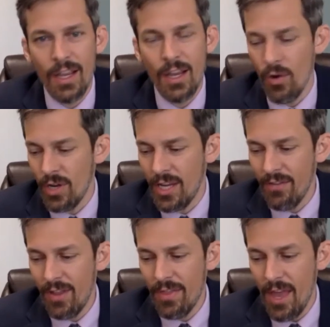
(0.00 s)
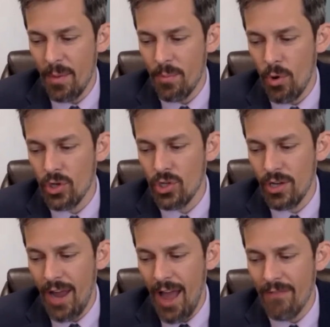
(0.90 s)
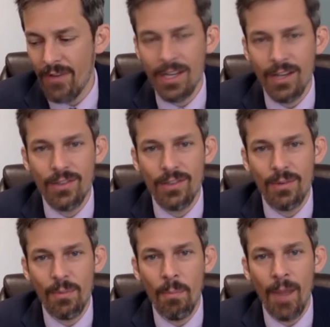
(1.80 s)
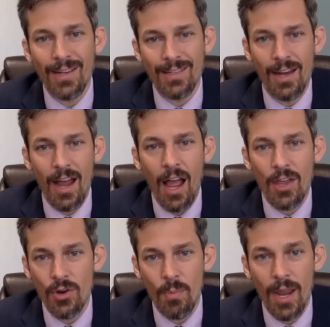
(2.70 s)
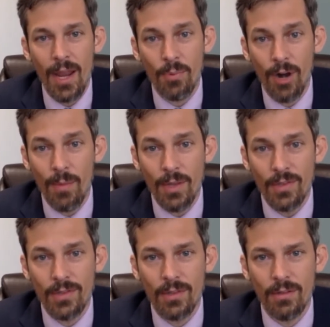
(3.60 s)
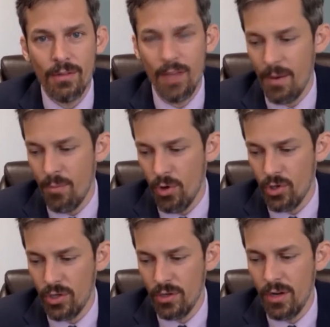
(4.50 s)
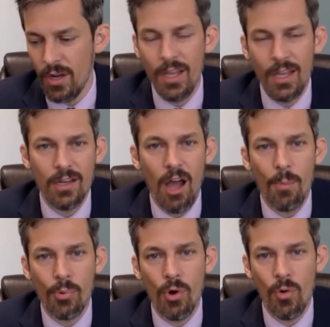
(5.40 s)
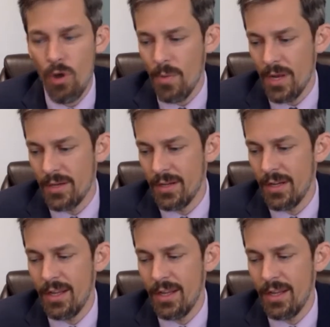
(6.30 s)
you know, given that abortion advocates might deny your main premise that abortion is not pro woman,